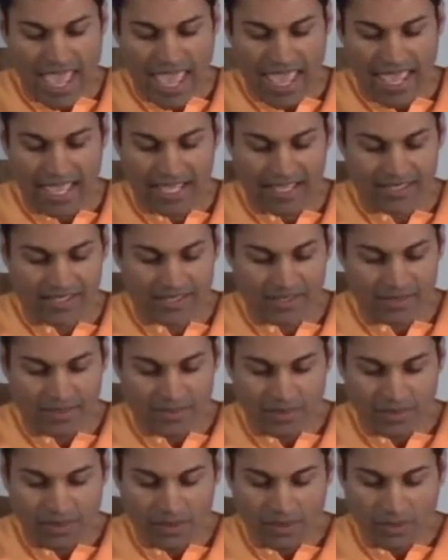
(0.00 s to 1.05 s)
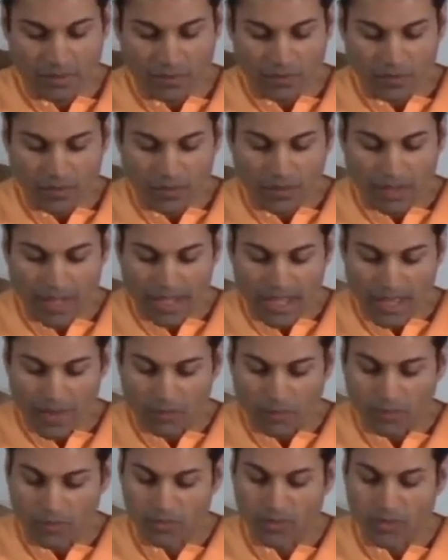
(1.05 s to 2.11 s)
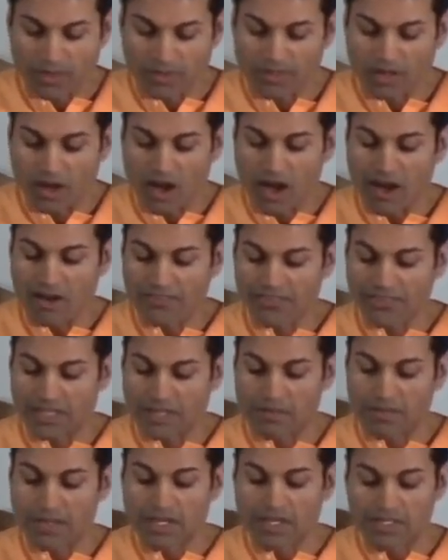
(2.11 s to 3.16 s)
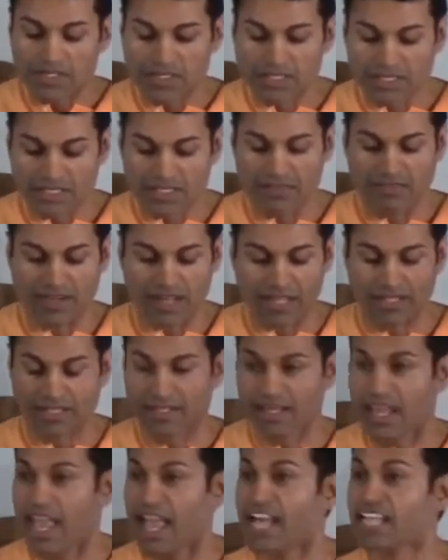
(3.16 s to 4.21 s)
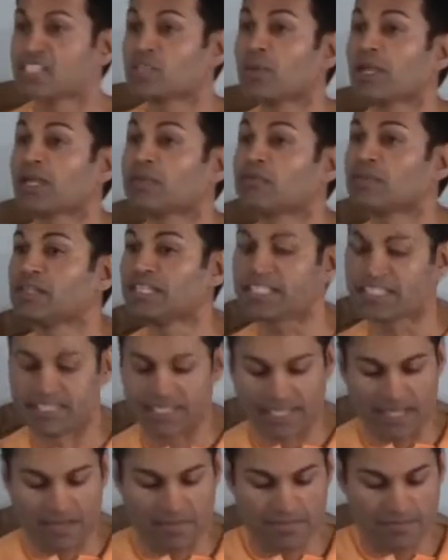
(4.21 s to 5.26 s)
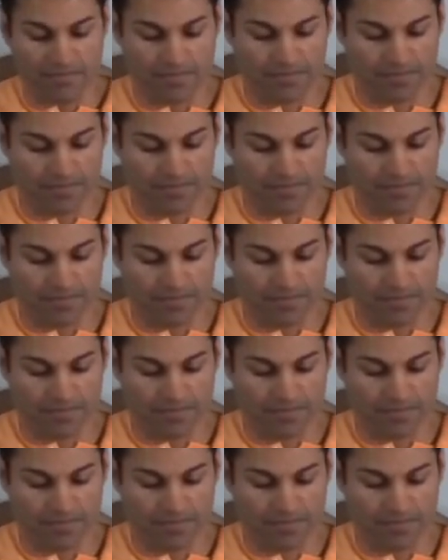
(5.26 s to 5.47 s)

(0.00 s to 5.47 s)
And we're going to offer them to the divine as a way of releasing them.